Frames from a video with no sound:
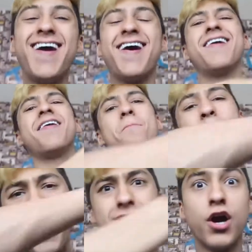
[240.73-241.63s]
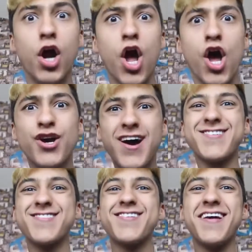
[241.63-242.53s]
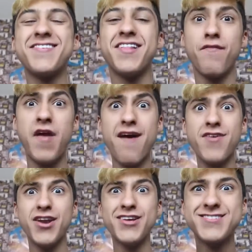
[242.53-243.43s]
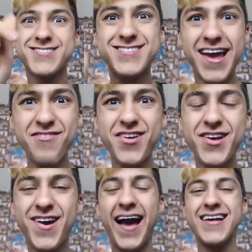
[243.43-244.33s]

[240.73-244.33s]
day, another banger. Guys, on today's video we have an insane video,